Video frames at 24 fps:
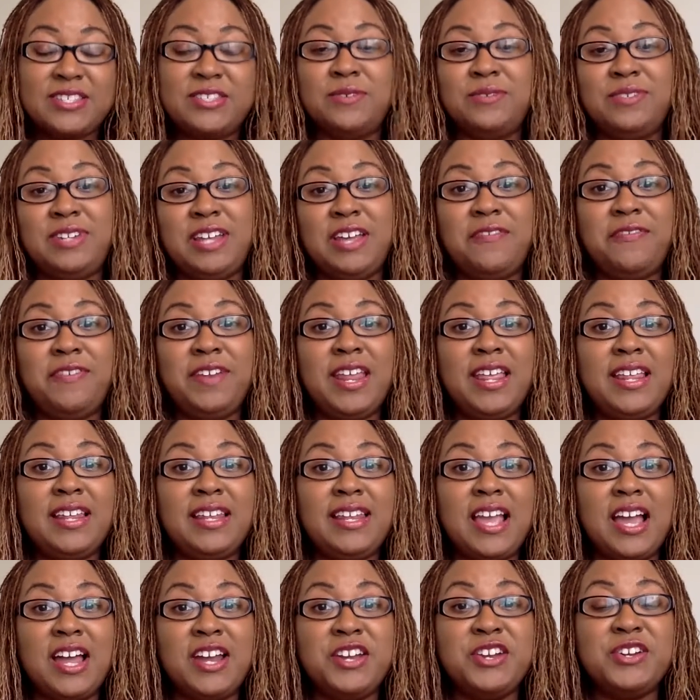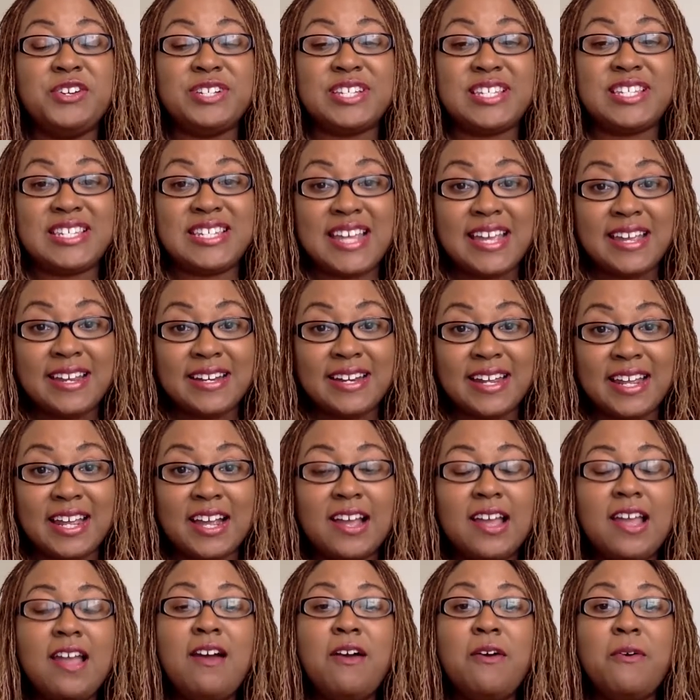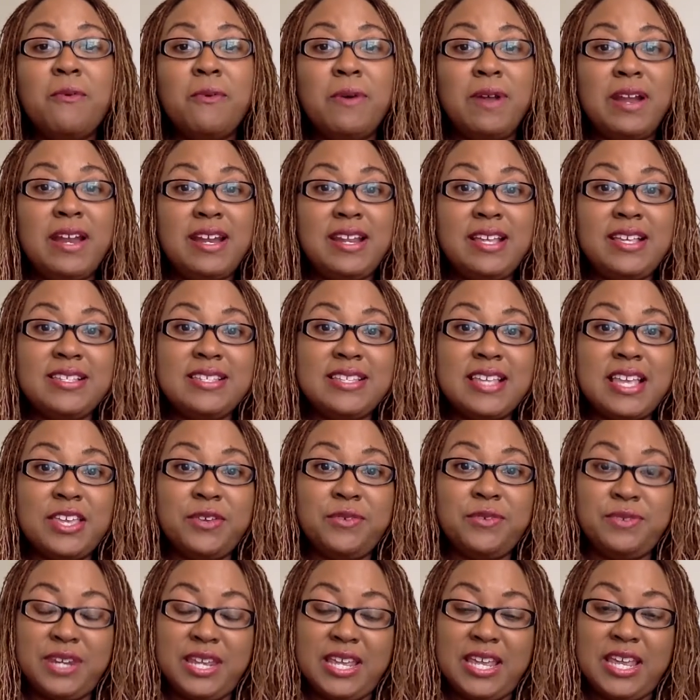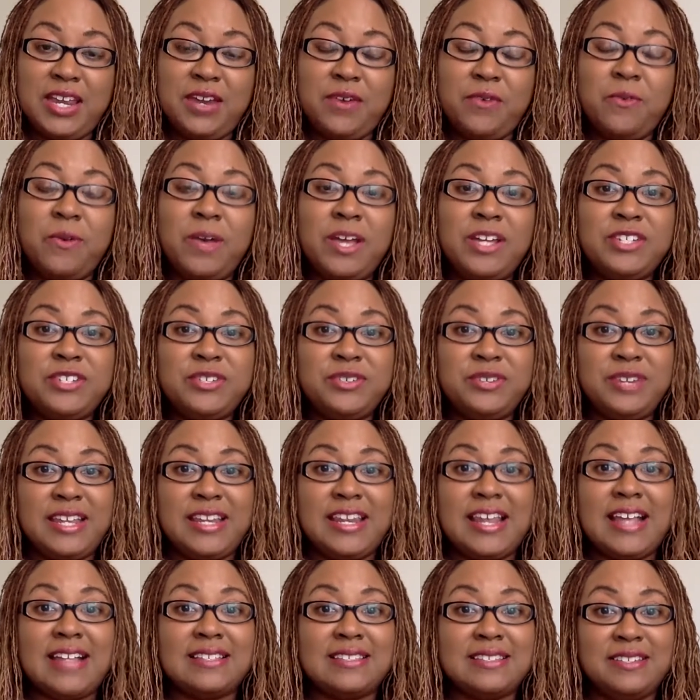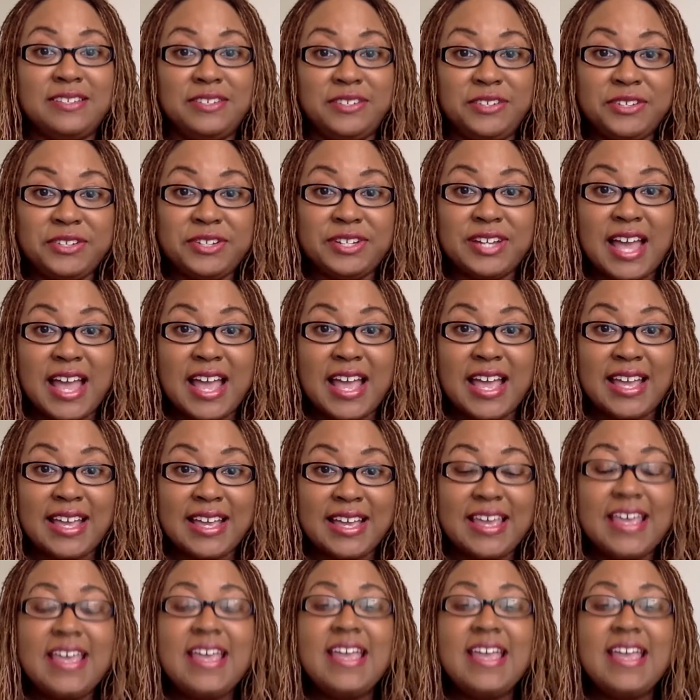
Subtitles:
So definitely understanding what it is that you need, what you need that to look like,